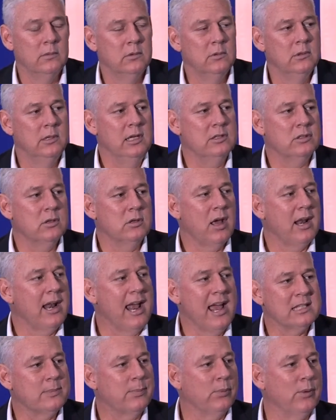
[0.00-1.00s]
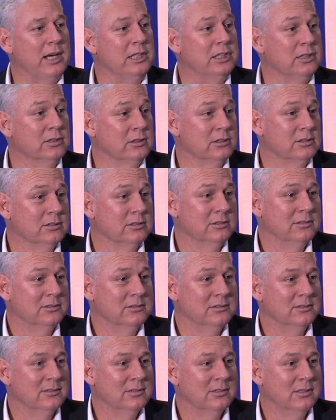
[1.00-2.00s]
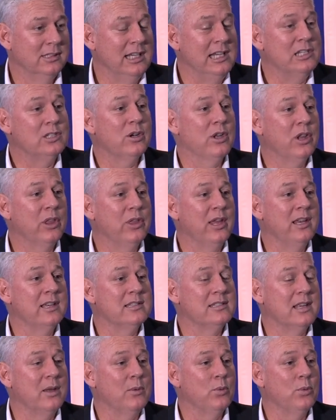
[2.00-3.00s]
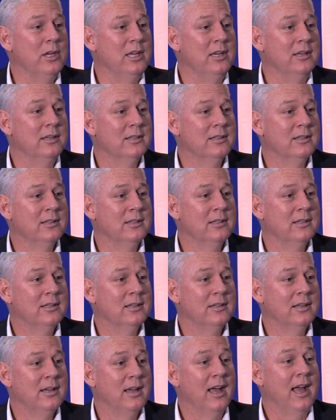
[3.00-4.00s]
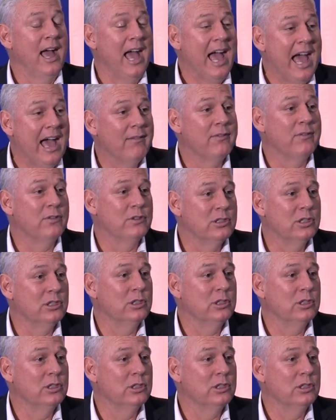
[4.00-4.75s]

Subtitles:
These are not aspirations. These are the things that we have to